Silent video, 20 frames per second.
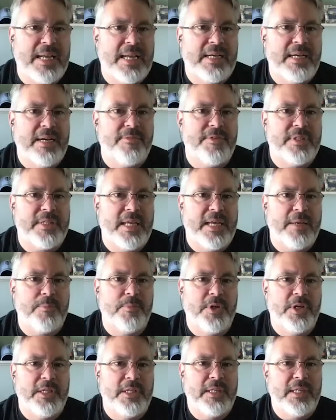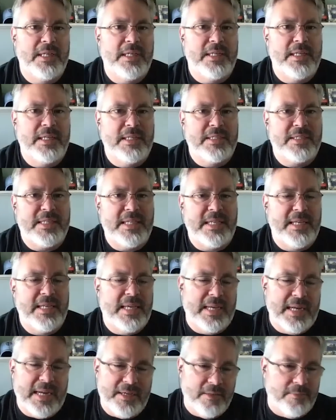and everything, but is he? And
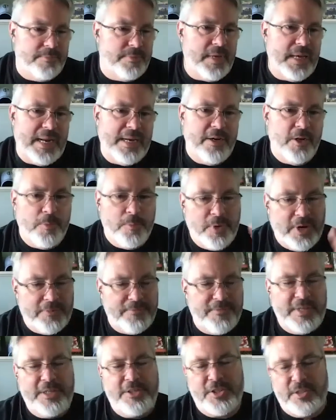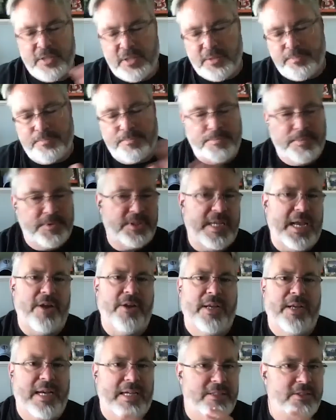I know I know Brett Veach and the scouting
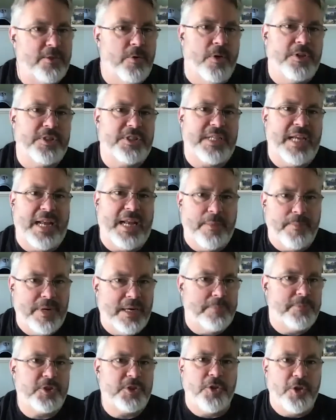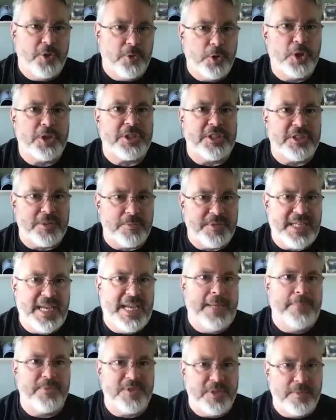guys do all the scouting, but I'm sure you looked at some
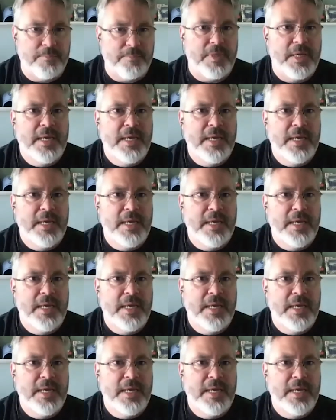tapes and yeah.